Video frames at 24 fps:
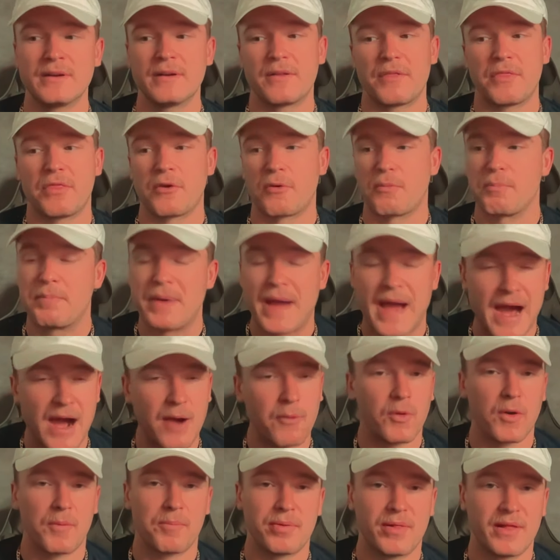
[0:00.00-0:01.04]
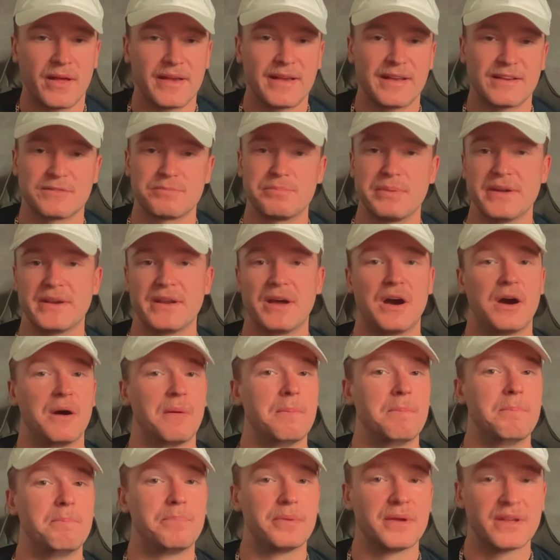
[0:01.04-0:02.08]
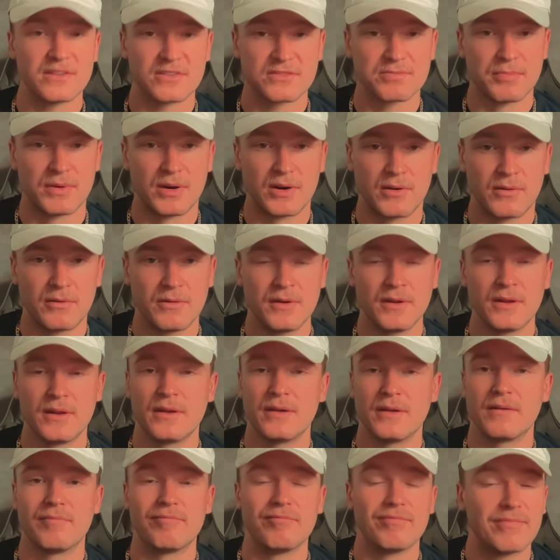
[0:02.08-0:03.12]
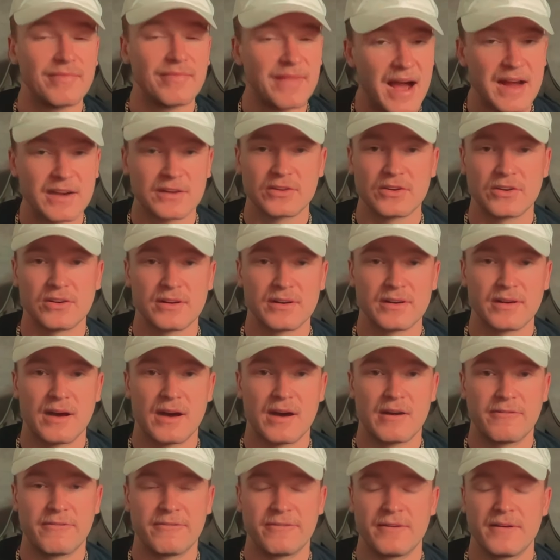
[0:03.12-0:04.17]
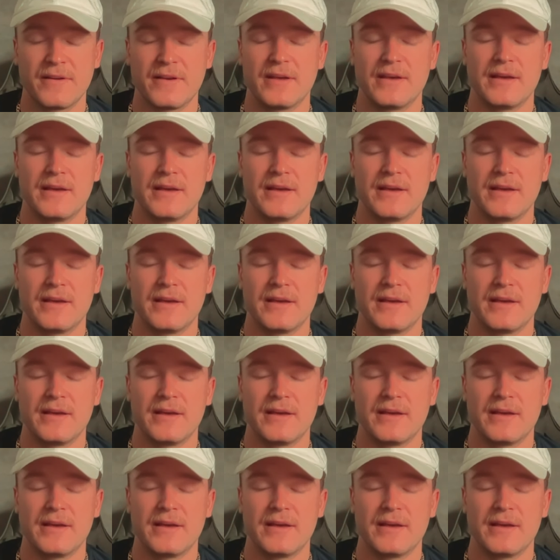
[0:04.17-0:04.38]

Their power play has been abysmal. Not good enough.